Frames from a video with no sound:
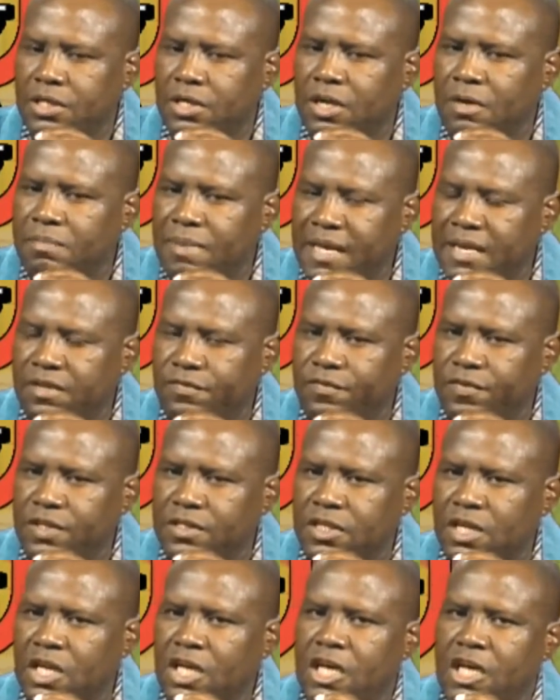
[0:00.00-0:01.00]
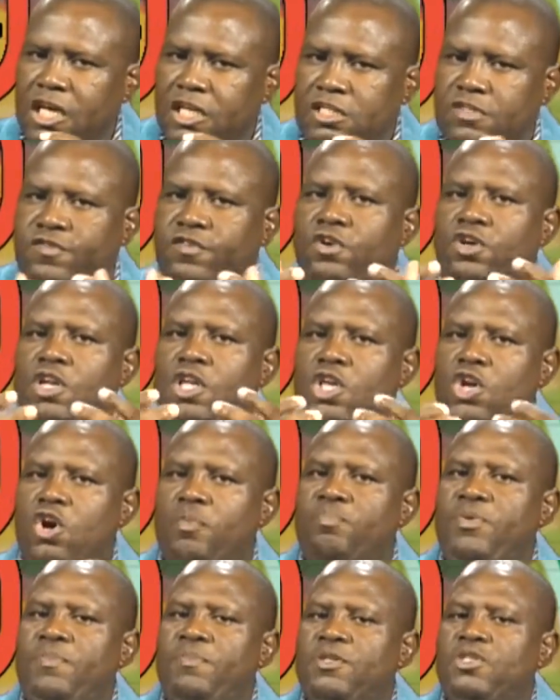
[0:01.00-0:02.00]
benefit is for the
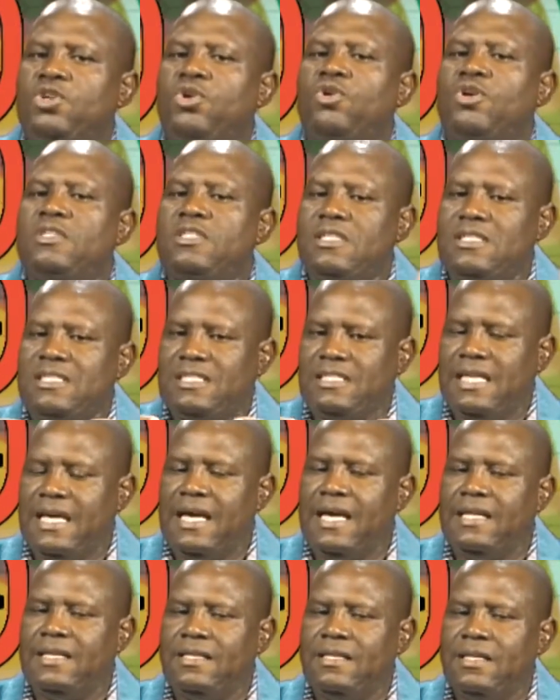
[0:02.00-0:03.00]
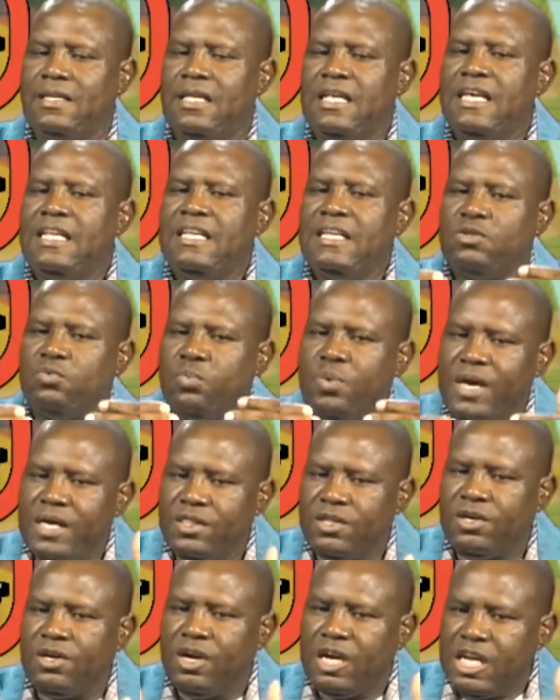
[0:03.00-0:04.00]
young people to understand that
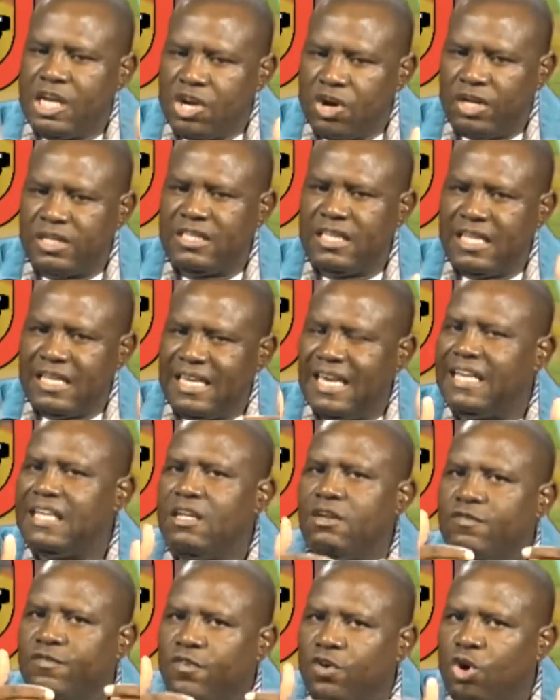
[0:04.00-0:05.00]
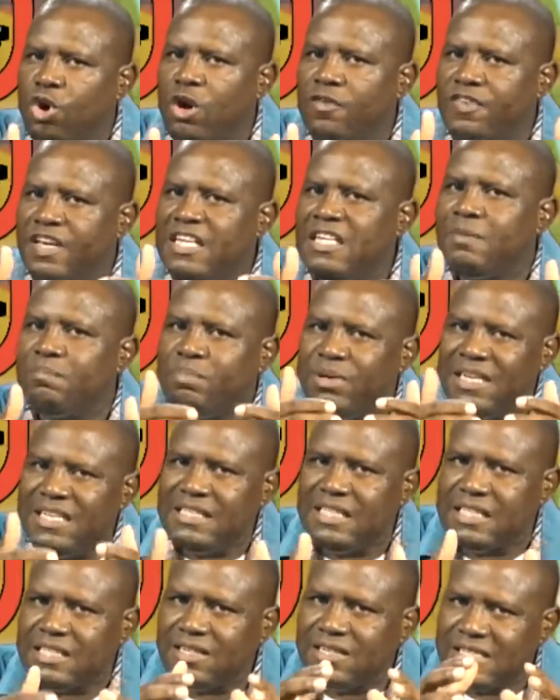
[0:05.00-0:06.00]
whether or not they get involved in the
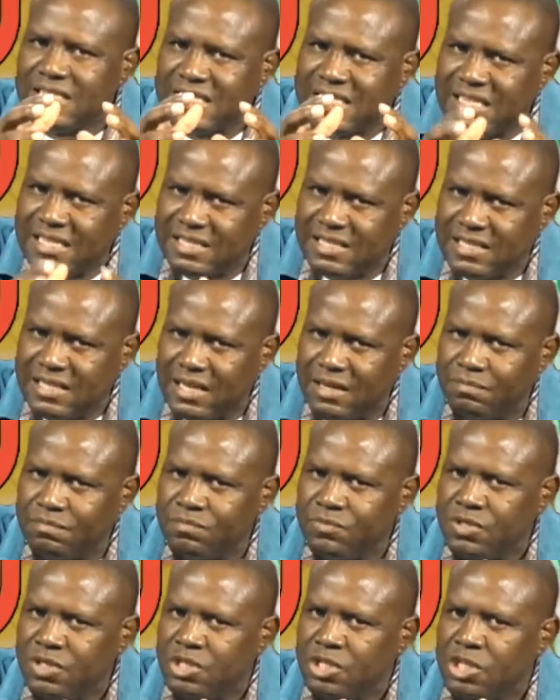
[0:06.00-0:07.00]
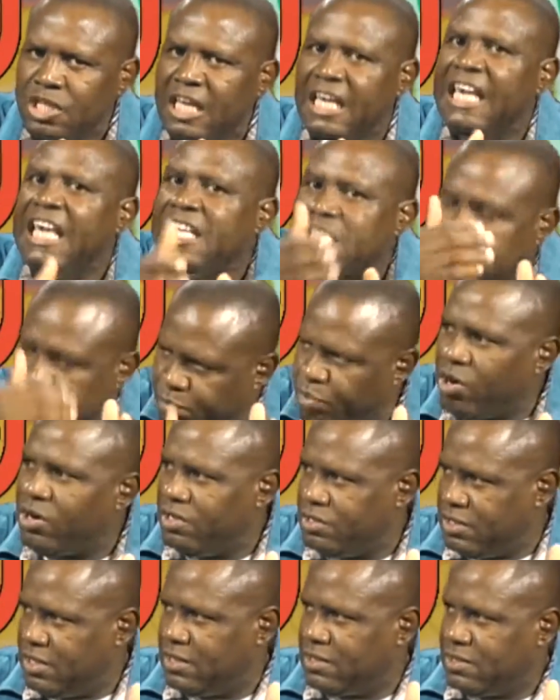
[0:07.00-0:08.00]
political system is
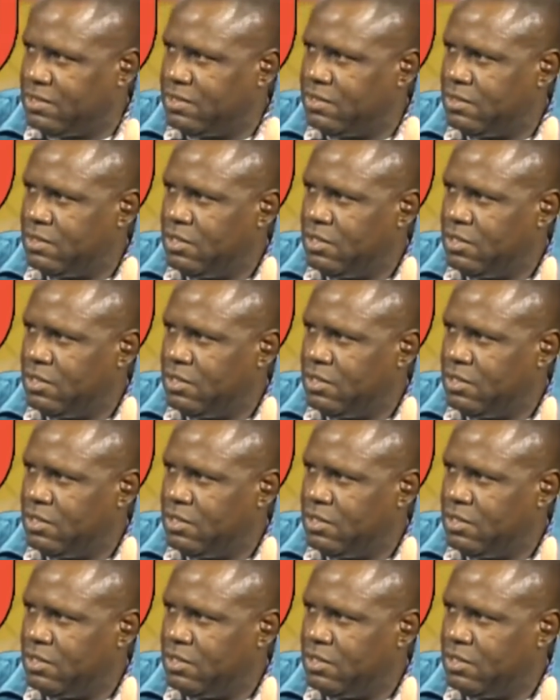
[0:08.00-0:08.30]
politics.